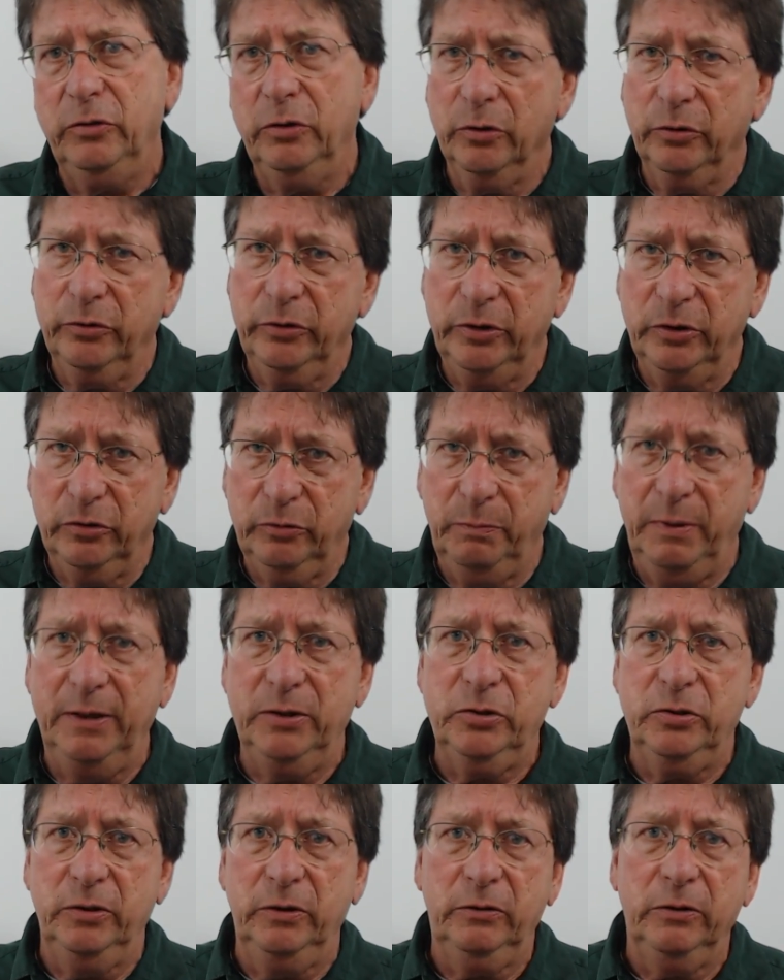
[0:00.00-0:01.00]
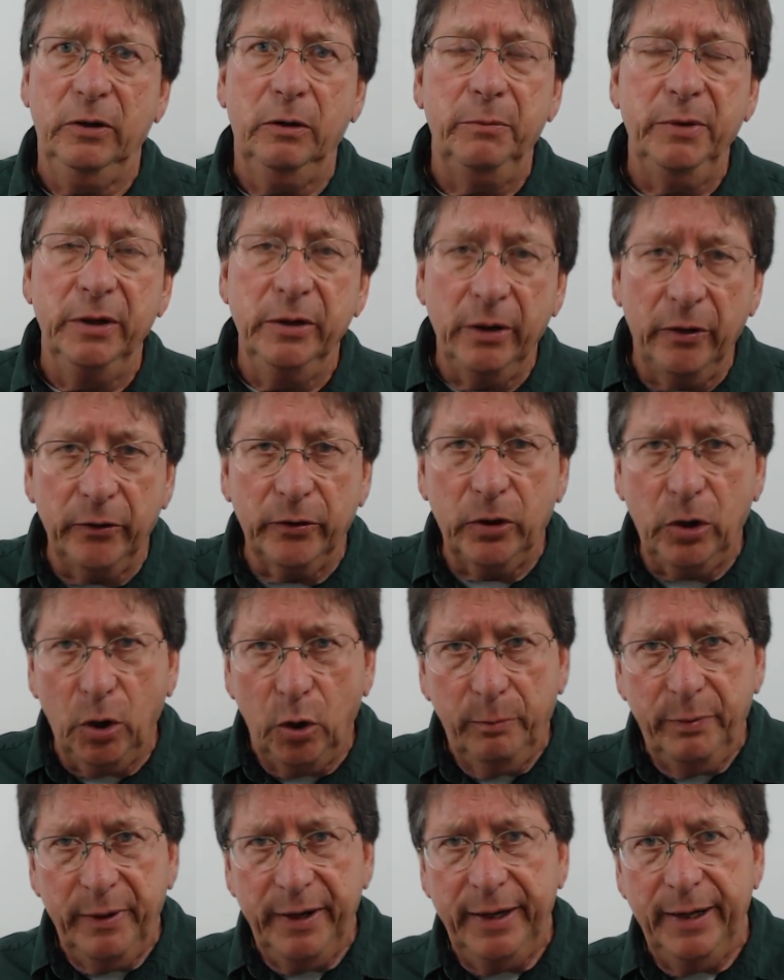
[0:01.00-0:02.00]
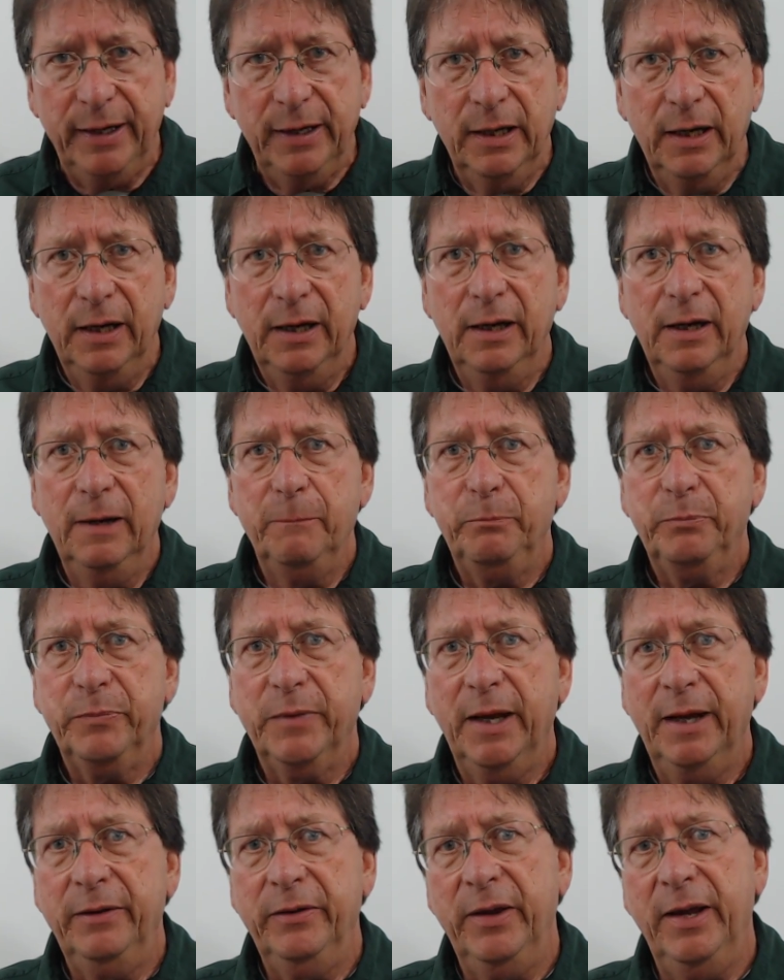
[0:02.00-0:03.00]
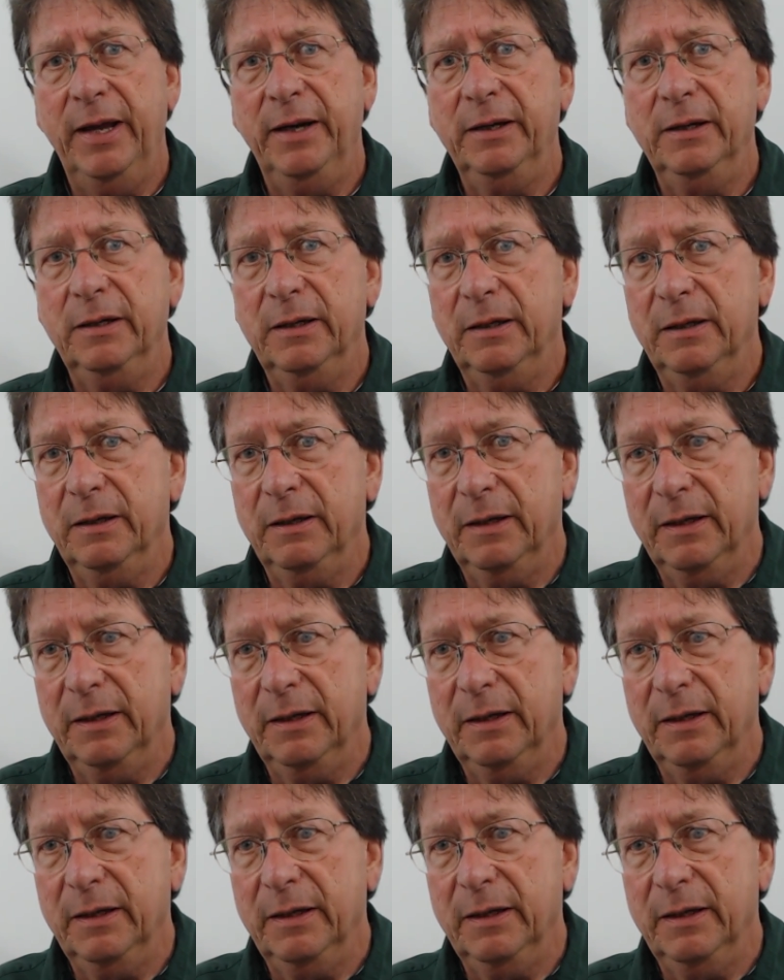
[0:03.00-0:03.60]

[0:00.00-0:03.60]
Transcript: You go see the specialist, there'll be another copay. And then